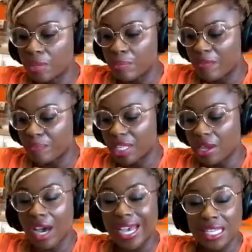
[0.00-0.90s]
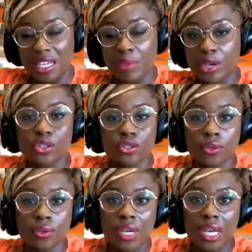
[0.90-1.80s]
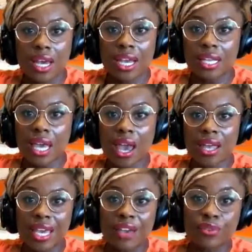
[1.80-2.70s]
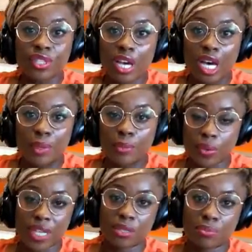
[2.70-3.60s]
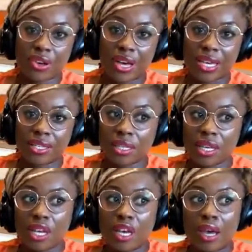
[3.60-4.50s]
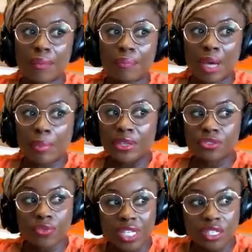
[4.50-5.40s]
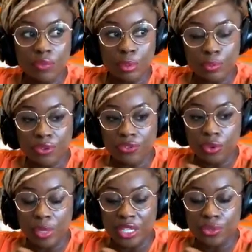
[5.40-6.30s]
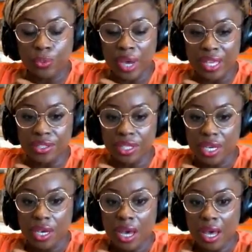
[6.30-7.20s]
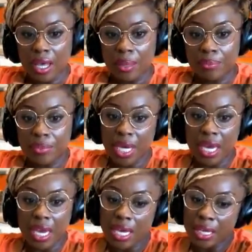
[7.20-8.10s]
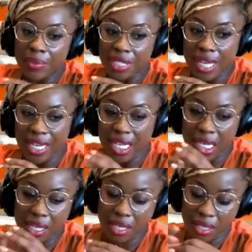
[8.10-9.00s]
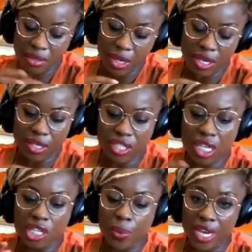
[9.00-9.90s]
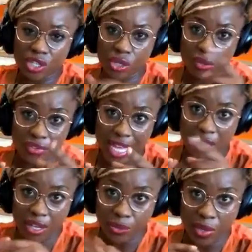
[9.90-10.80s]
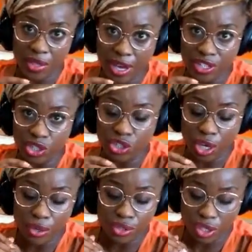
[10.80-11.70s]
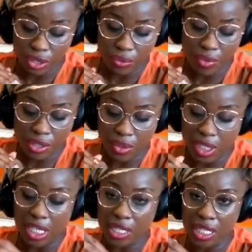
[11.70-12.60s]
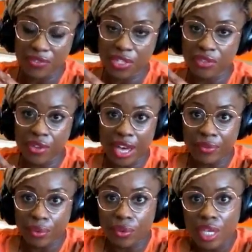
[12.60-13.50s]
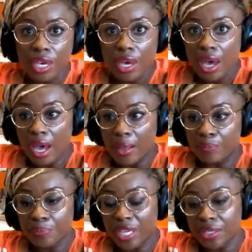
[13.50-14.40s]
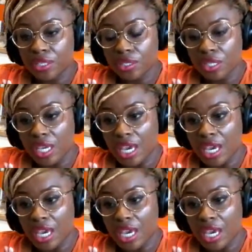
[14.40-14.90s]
of them have been highly emotional. And every time I'm always surprised. My most recent performance was it was like a continuation of that last one that I just showed you, which was a litany for survival. But